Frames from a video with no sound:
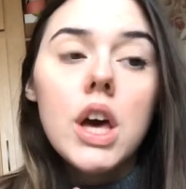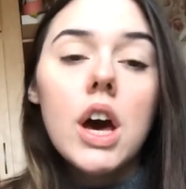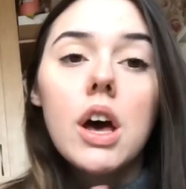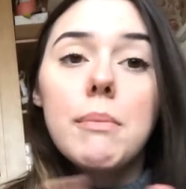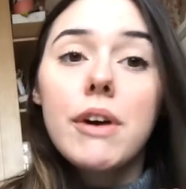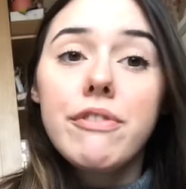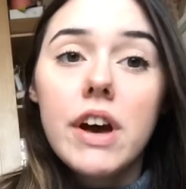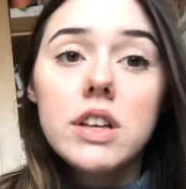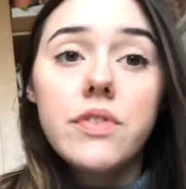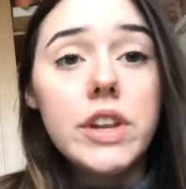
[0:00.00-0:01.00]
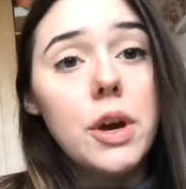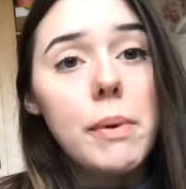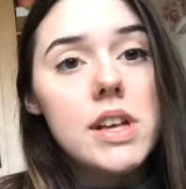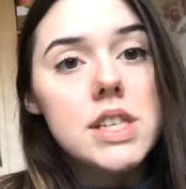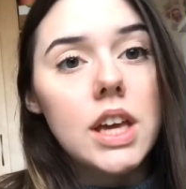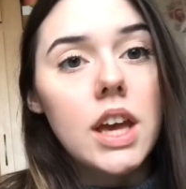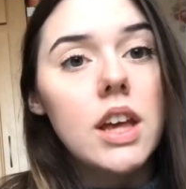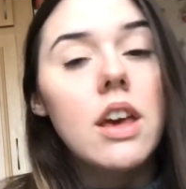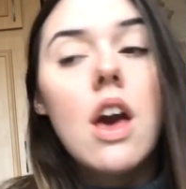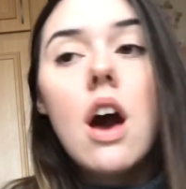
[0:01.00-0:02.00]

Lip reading: my first video about singing,